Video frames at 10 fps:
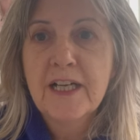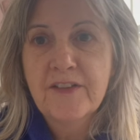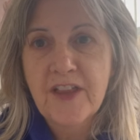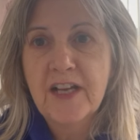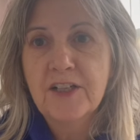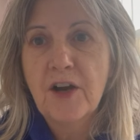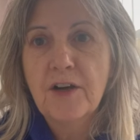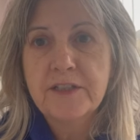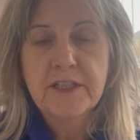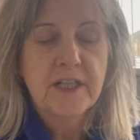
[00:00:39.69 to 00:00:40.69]
Thank
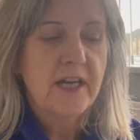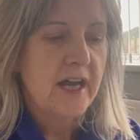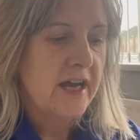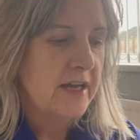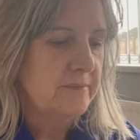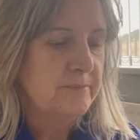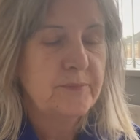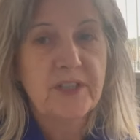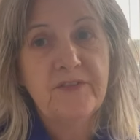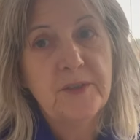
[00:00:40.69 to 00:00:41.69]
God. Um,
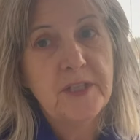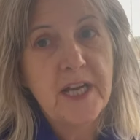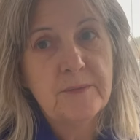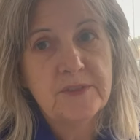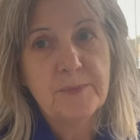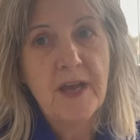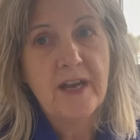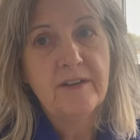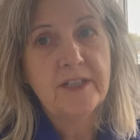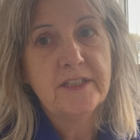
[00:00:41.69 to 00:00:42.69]
but if your name's
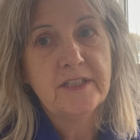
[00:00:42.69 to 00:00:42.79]
Mary